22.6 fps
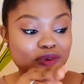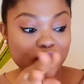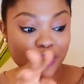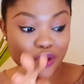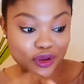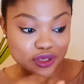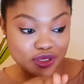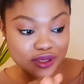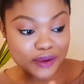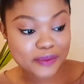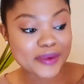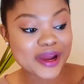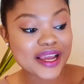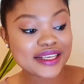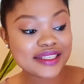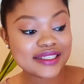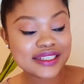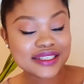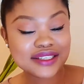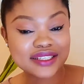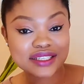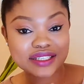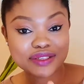customize
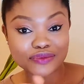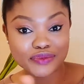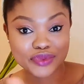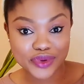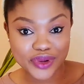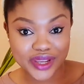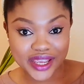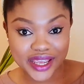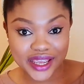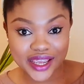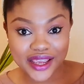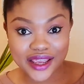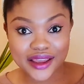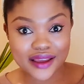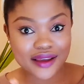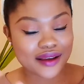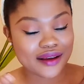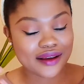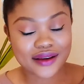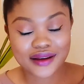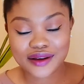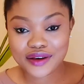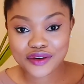this
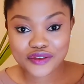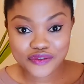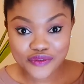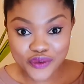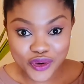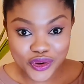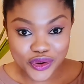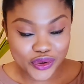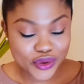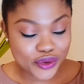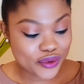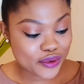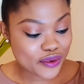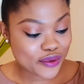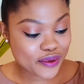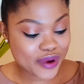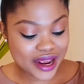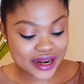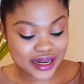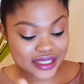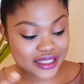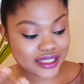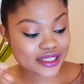bouquet for you.
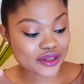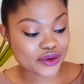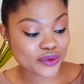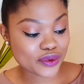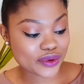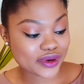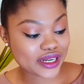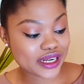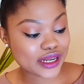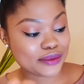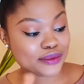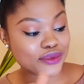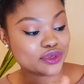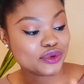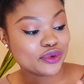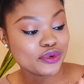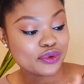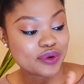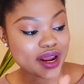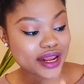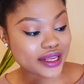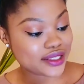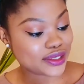Anything you want them to
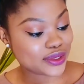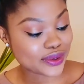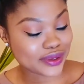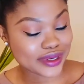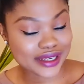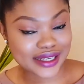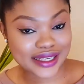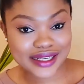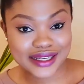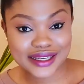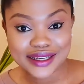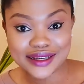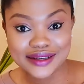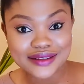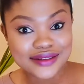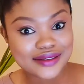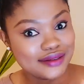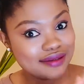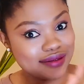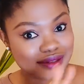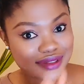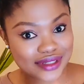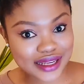write on
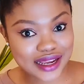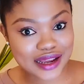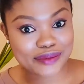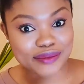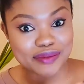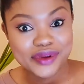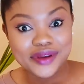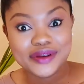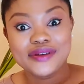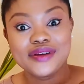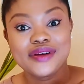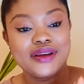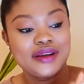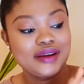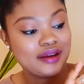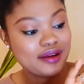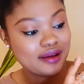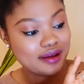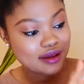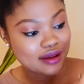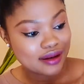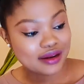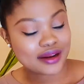it can be
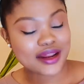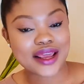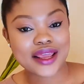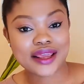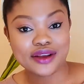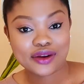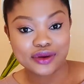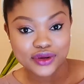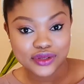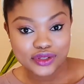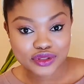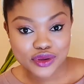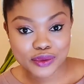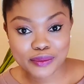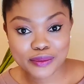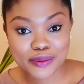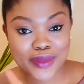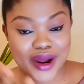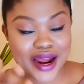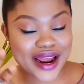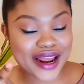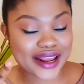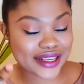like
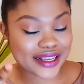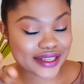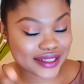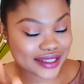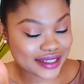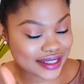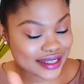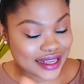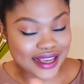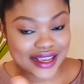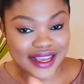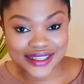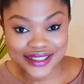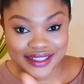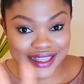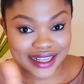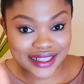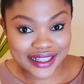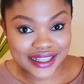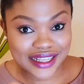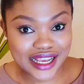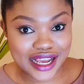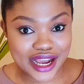customized
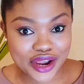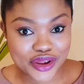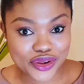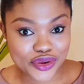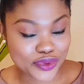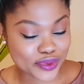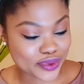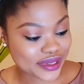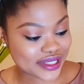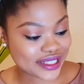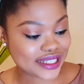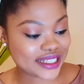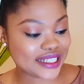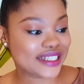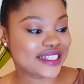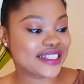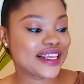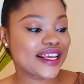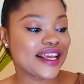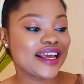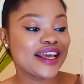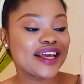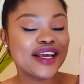exactly how you want it.
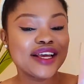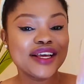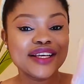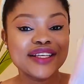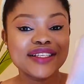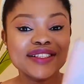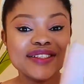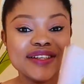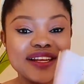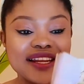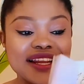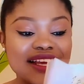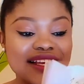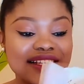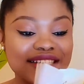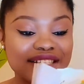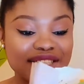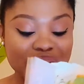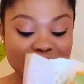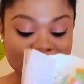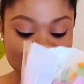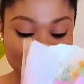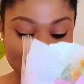Yeah, so
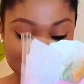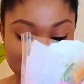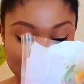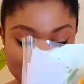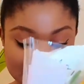let's open